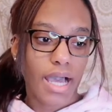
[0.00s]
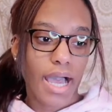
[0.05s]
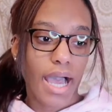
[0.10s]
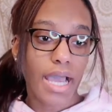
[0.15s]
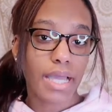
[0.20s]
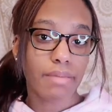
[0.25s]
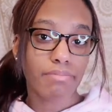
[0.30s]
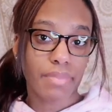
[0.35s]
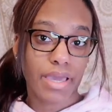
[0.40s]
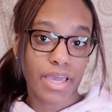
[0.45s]

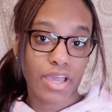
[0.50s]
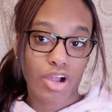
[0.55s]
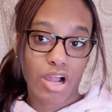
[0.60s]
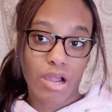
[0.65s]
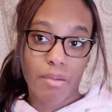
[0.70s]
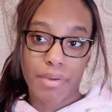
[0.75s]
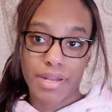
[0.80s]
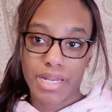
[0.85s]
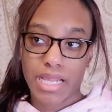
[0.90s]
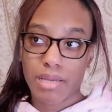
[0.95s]
I may
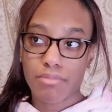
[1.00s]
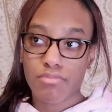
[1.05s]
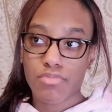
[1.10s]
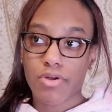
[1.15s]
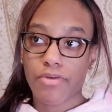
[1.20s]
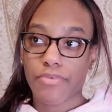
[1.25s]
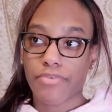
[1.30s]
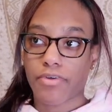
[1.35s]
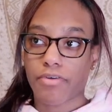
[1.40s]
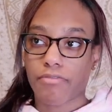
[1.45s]
or may not
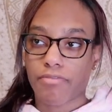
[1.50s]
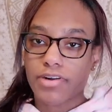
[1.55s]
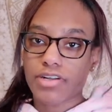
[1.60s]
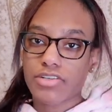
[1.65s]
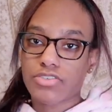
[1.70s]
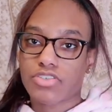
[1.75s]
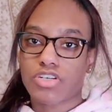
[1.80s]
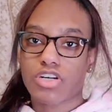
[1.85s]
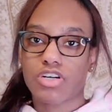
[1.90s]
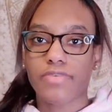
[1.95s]
move some
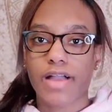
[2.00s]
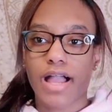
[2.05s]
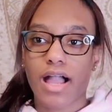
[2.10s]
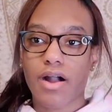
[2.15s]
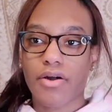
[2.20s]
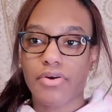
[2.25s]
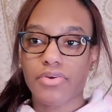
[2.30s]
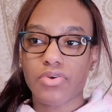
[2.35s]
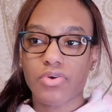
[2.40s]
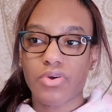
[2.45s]
furniture
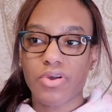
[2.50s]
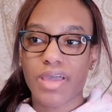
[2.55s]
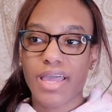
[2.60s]
around,